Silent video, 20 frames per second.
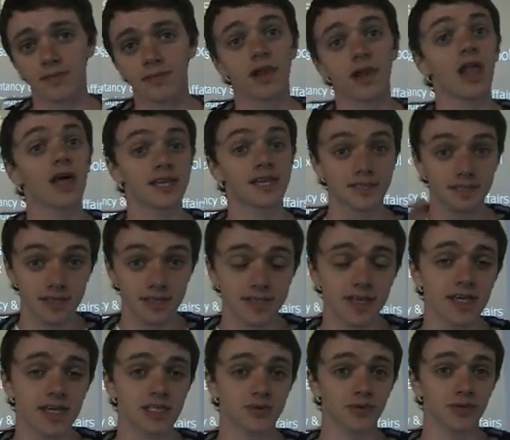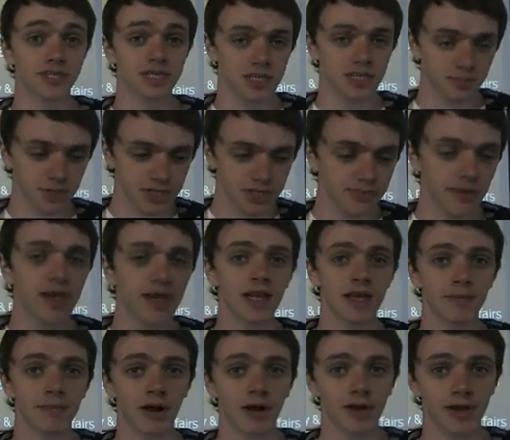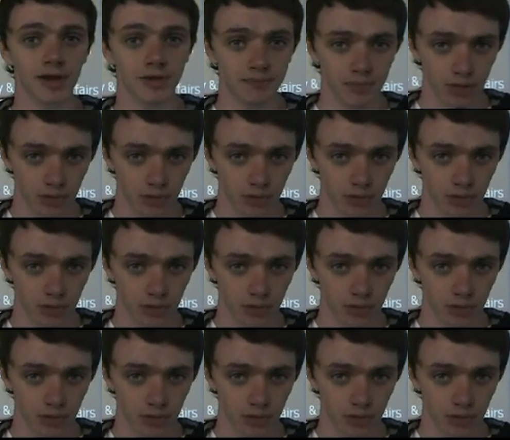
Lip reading: likes to say it's British, but it's mainly American,